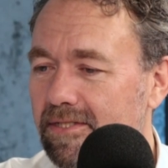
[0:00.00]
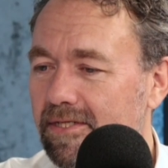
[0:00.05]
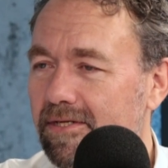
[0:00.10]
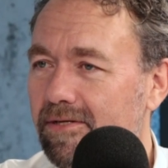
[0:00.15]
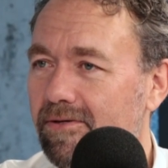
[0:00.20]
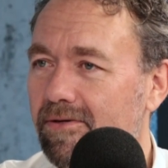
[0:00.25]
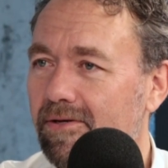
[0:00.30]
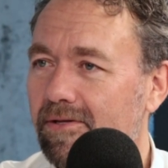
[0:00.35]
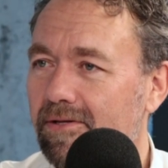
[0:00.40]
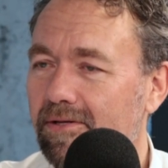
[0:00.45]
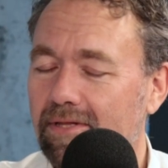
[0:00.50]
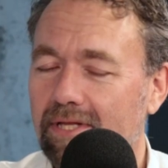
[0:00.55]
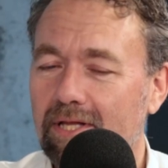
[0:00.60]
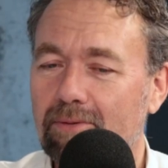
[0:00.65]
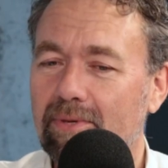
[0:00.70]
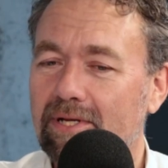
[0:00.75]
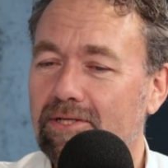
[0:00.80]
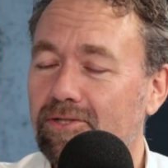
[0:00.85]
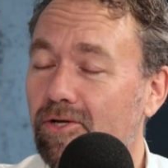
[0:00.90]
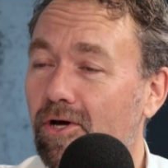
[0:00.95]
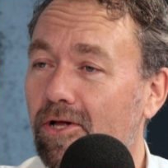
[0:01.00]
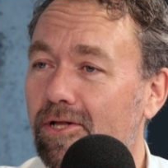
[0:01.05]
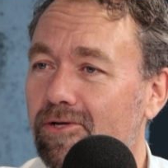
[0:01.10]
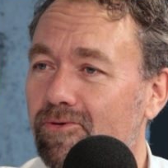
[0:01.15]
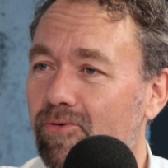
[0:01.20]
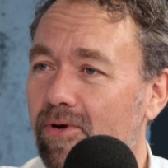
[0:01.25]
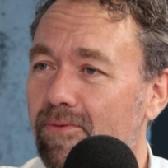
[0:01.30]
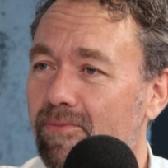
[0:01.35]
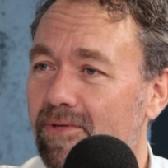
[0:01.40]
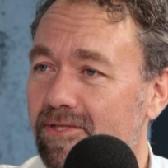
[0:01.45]
little bit dull
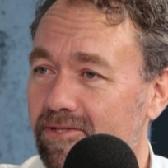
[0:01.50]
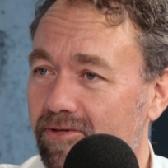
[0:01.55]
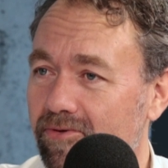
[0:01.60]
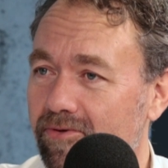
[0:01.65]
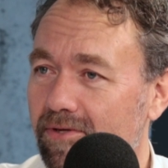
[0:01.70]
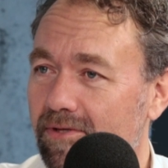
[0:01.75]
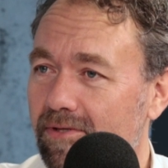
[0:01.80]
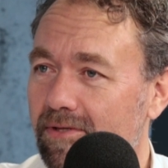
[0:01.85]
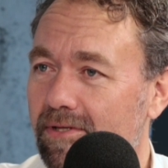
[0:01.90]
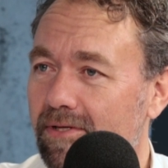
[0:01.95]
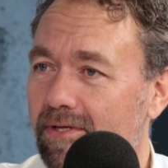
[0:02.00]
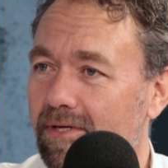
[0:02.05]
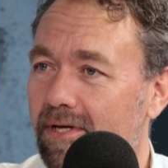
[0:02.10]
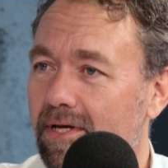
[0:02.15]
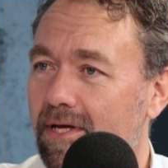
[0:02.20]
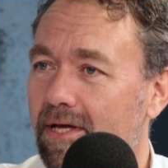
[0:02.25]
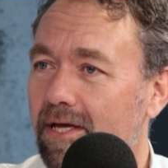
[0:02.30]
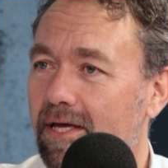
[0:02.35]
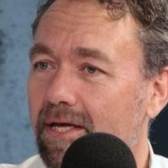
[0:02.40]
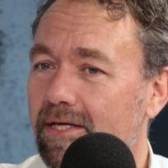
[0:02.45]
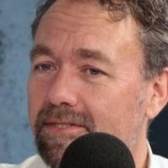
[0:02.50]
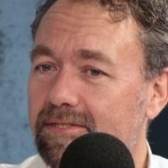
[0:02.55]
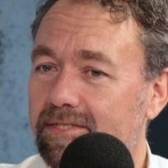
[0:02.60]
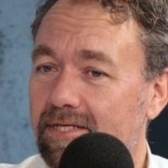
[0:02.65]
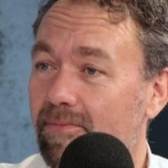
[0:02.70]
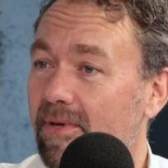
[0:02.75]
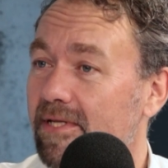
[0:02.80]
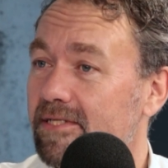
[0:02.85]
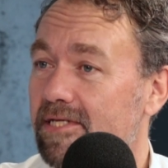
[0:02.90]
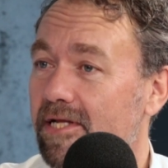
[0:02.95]
gray material, is
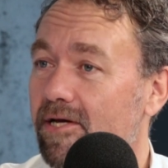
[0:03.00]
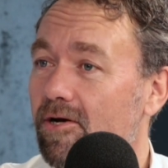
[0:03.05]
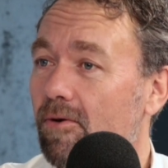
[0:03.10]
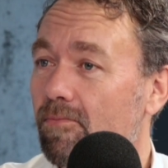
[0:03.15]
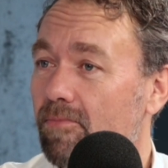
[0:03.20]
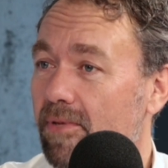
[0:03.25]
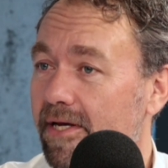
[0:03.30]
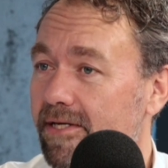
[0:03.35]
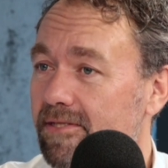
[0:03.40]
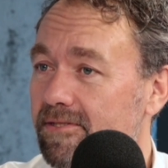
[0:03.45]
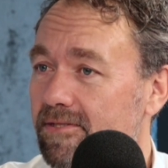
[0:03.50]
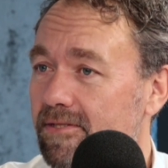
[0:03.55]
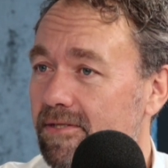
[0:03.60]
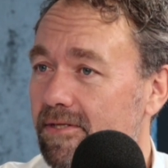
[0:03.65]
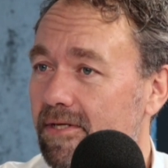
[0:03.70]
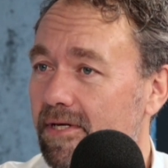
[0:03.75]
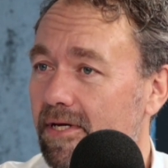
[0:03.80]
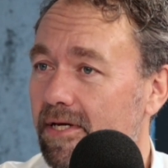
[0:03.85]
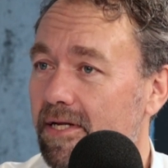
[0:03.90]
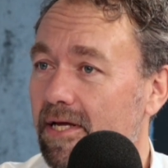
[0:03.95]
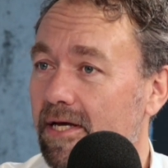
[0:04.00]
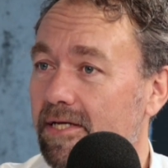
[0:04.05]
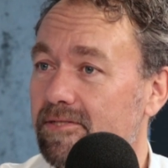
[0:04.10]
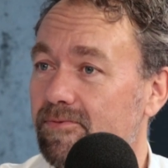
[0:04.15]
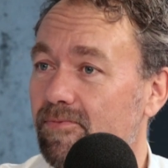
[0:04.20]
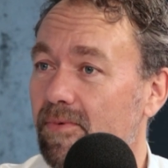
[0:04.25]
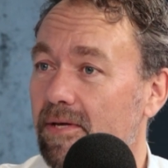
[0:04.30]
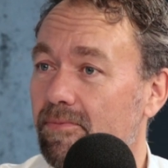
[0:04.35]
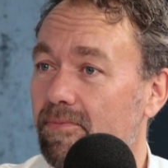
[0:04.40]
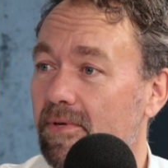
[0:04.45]
immensely complex. It
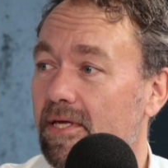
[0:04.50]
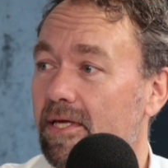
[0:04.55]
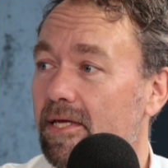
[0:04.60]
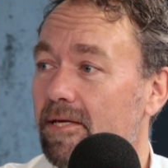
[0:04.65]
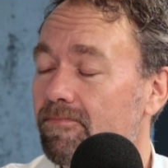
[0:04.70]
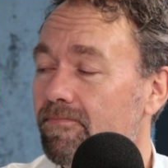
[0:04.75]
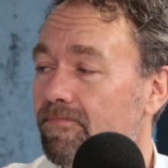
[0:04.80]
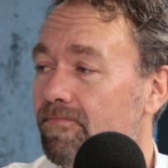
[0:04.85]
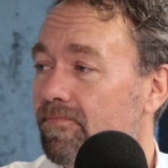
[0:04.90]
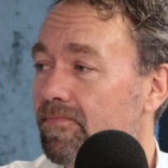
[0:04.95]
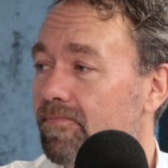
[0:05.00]
has maybe